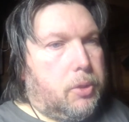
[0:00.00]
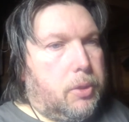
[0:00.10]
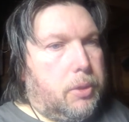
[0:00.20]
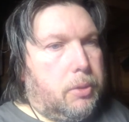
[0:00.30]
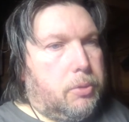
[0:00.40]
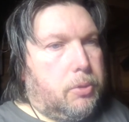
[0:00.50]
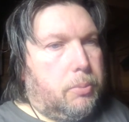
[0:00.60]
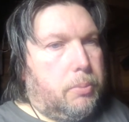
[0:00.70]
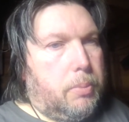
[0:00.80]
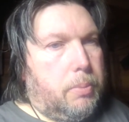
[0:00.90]
going to do
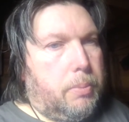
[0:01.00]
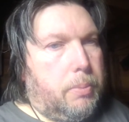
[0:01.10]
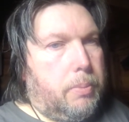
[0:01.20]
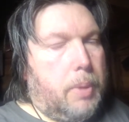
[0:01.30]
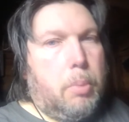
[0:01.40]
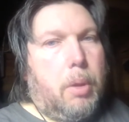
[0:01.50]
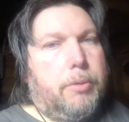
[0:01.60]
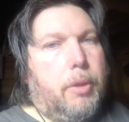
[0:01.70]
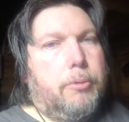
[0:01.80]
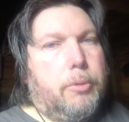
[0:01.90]
some mobile
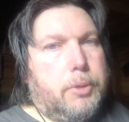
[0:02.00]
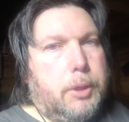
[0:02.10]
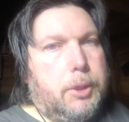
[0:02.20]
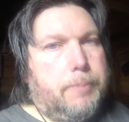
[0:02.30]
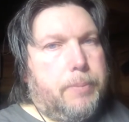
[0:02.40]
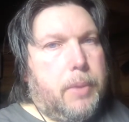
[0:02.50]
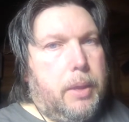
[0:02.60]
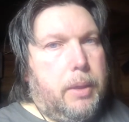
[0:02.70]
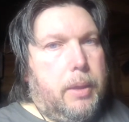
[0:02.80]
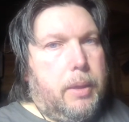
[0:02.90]
phone footage
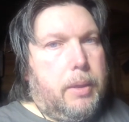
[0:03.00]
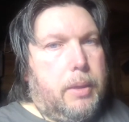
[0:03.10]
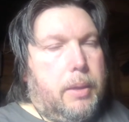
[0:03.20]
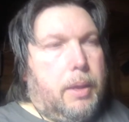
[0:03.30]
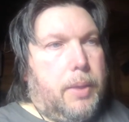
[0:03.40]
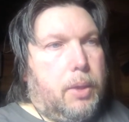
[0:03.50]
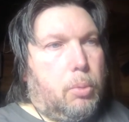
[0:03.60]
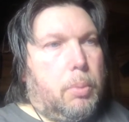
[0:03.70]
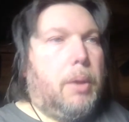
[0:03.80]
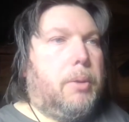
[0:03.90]
and then
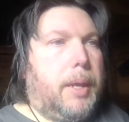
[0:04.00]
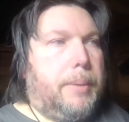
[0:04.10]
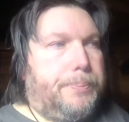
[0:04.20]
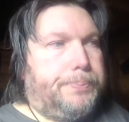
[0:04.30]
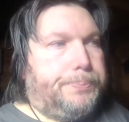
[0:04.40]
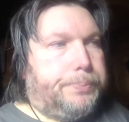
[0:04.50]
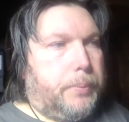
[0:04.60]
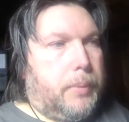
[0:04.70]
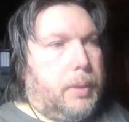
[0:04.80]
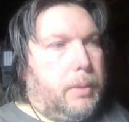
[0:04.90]
upload it
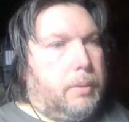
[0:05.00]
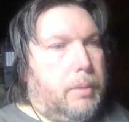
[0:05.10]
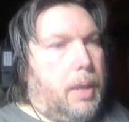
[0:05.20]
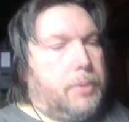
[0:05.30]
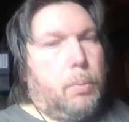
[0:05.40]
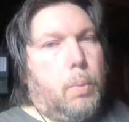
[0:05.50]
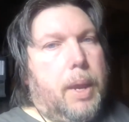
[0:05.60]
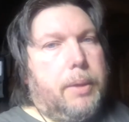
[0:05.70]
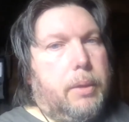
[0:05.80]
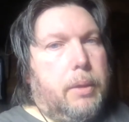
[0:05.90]
as and
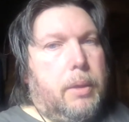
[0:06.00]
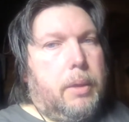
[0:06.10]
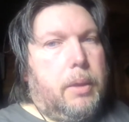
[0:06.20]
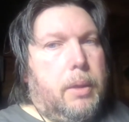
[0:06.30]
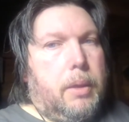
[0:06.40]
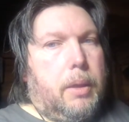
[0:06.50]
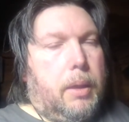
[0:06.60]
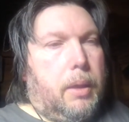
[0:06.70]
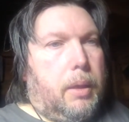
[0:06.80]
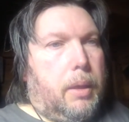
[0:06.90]
when,
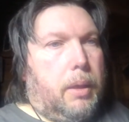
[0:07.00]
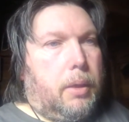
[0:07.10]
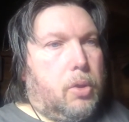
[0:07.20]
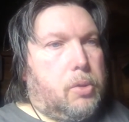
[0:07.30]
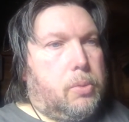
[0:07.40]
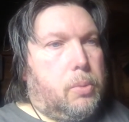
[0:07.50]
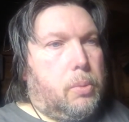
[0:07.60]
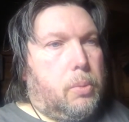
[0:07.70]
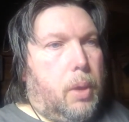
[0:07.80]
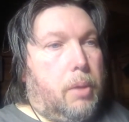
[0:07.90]
because
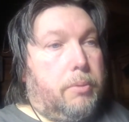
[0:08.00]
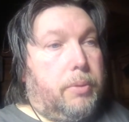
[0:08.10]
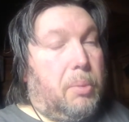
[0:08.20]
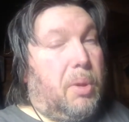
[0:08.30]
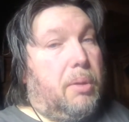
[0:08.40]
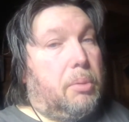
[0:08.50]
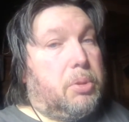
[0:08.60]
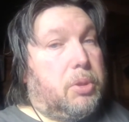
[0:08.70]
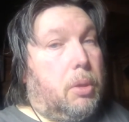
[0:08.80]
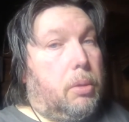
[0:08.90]
hopefully we're going up to
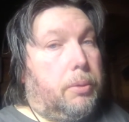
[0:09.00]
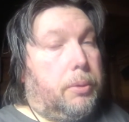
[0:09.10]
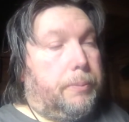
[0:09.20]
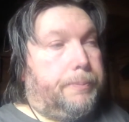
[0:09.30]
Scotland,